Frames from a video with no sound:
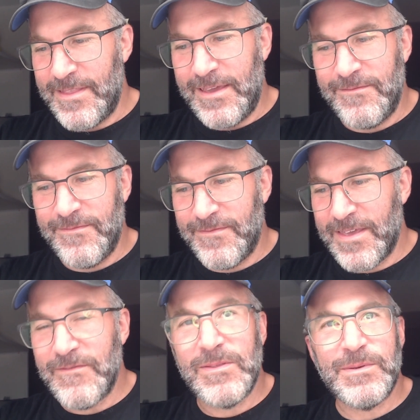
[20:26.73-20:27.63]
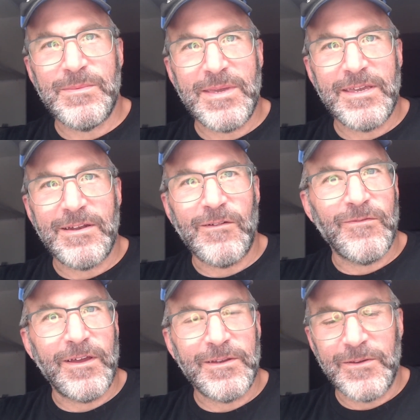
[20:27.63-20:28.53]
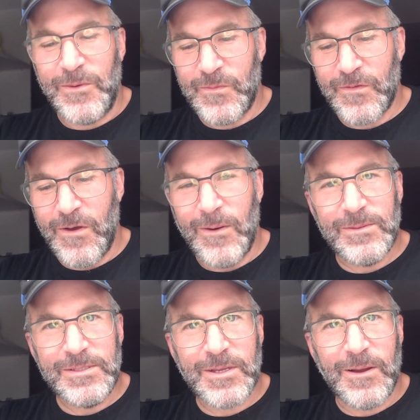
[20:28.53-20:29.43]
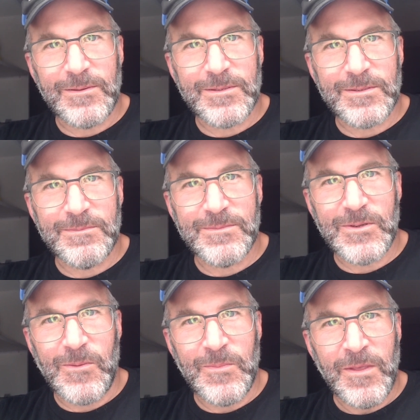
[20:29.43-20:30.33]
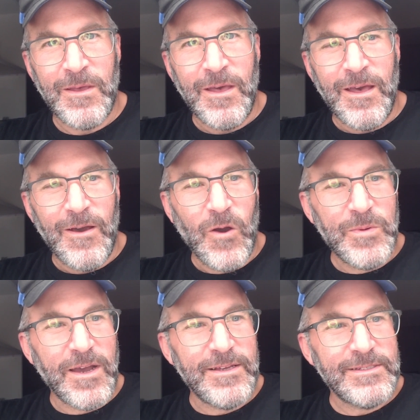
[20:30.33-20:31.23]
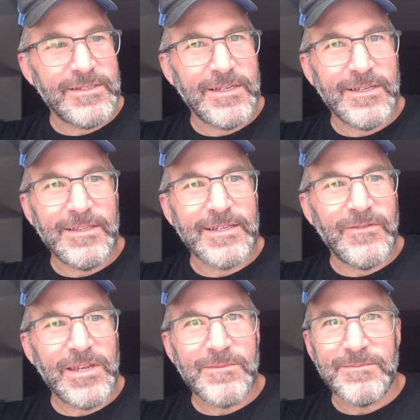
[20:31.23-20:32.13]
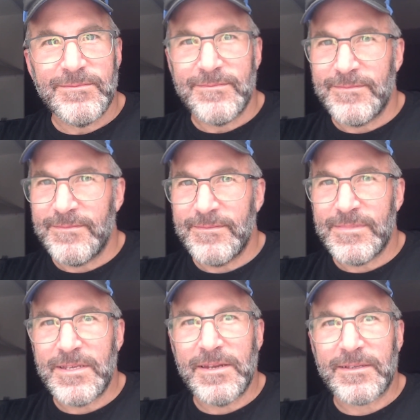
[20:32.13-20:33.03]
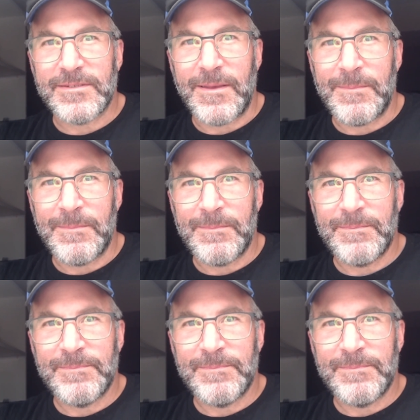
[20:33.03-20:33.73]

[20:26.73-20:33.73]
They've given them to me, and I'll find a good home for all these cards. So hope you guys liked the video. See you next time.